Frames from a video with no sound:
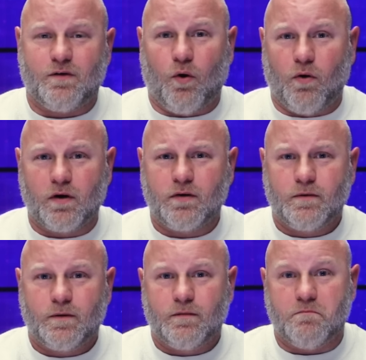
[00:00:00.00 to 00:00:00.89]
Or
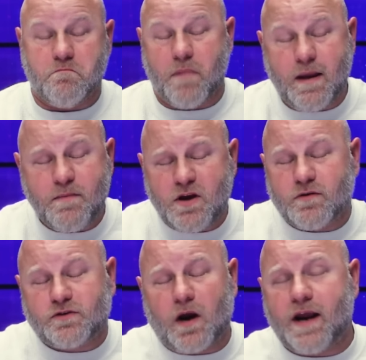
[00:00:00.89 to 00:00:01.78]
maybe
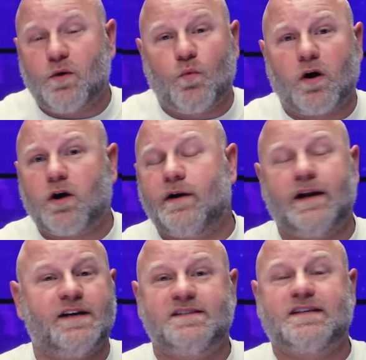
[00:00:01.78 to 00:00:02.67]
you're trying to work on
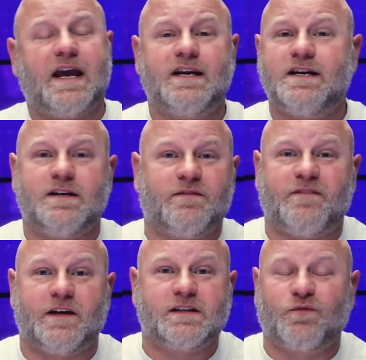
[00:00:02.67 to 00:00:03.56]
an insanity
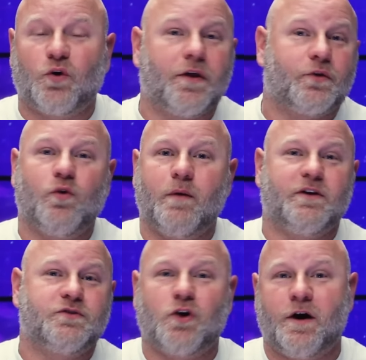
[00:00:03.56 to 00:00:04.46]
defense for all the
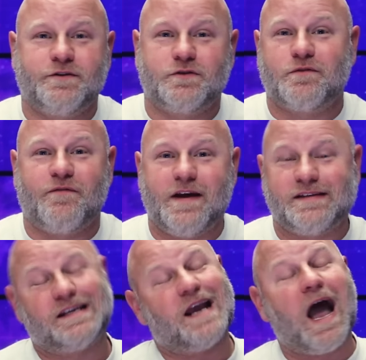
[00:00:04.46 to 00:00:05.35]
criminal charges you're
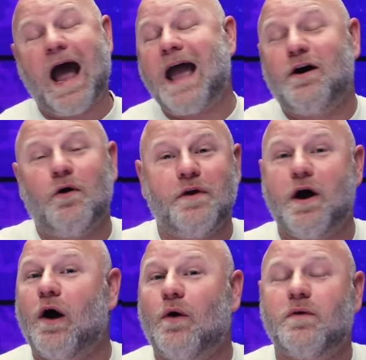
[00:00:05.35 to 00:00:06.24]
facing. I don't
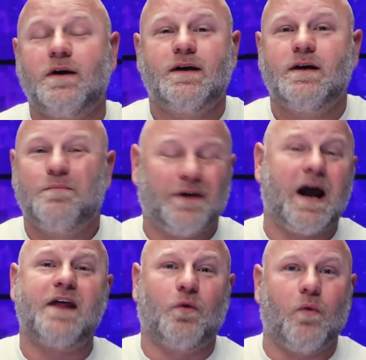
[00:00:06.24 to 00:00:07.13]
know. But
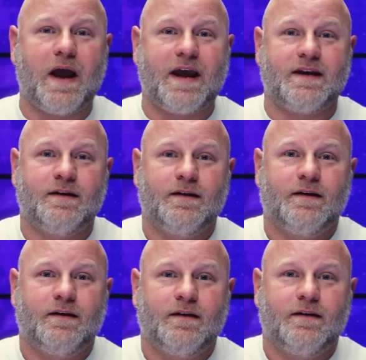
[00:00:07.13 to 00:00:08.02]
either way,
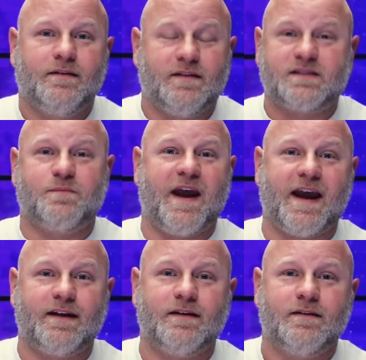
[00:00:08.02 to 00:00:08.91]
this
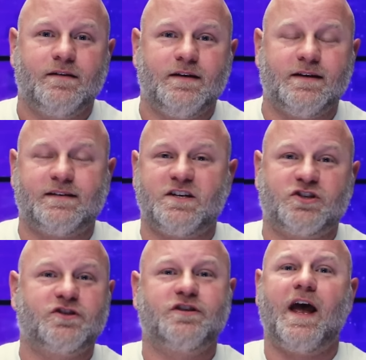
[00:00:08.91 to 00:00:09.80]
man is a
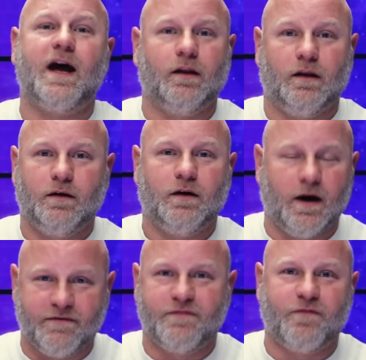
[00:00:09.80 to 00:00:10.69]
shell
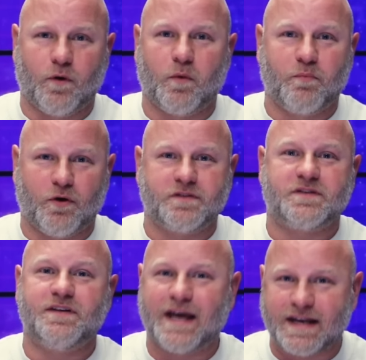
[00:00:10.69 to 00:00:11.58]
of the former
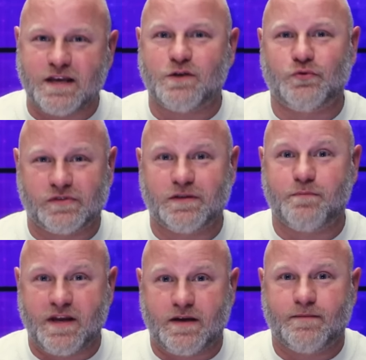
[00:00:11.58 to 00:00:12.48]
person that he used to
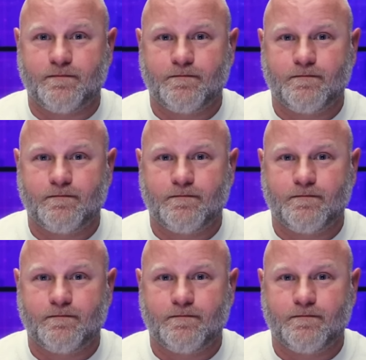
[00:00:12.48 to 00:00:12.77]
be.